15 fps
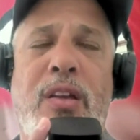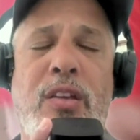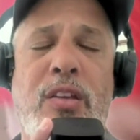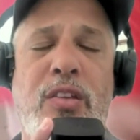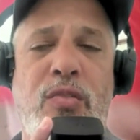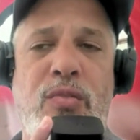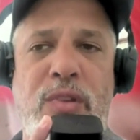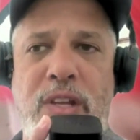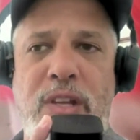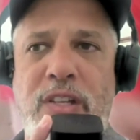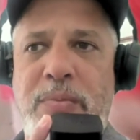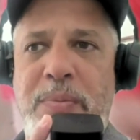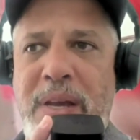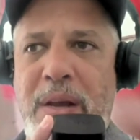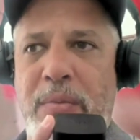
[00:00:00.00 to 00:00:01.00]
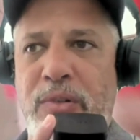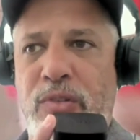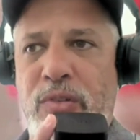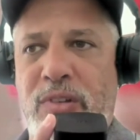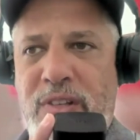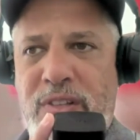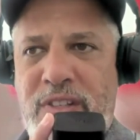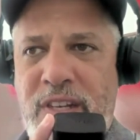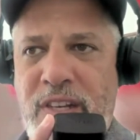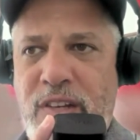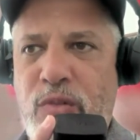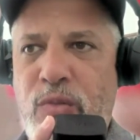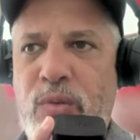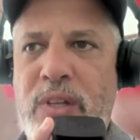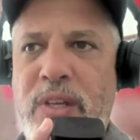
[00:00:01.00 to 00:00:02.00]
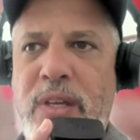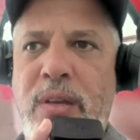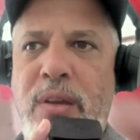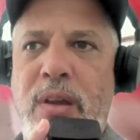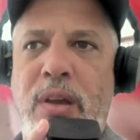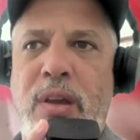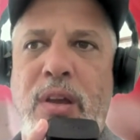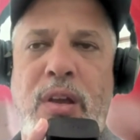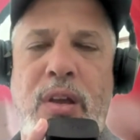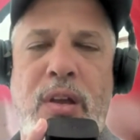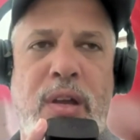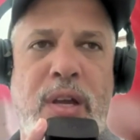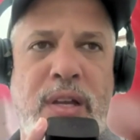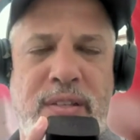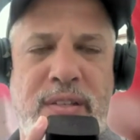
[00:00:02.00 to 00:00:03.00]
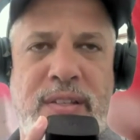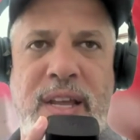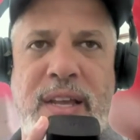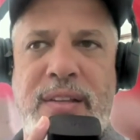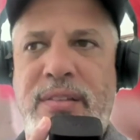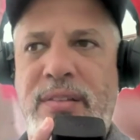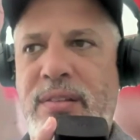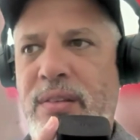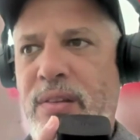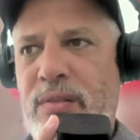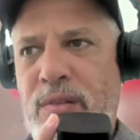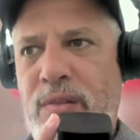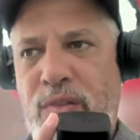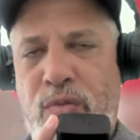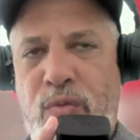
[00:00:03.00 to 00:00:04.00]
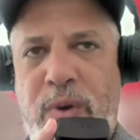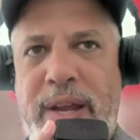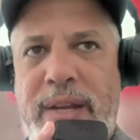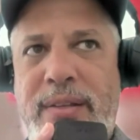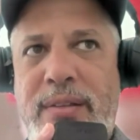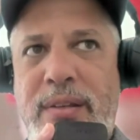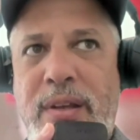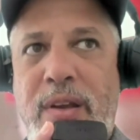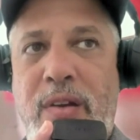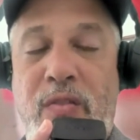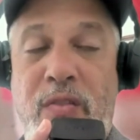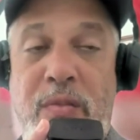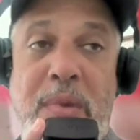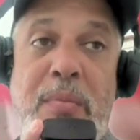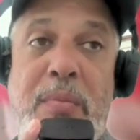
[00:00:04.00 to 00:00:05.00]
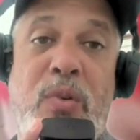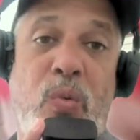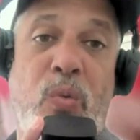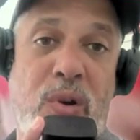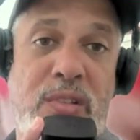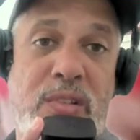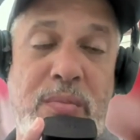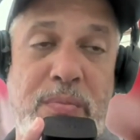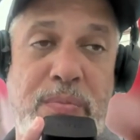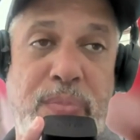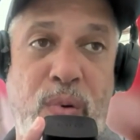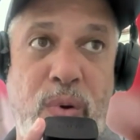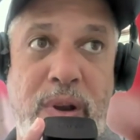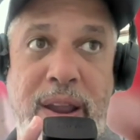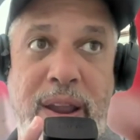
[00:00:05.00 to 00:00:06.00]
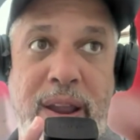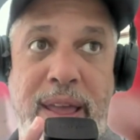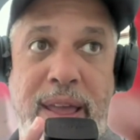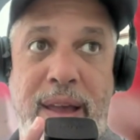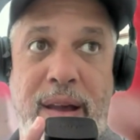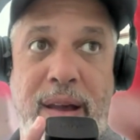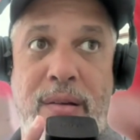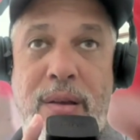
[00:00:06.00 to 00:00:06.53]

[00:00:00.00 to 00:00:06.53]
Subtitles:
You need to be able to continually assess the threat. Remember what's important now.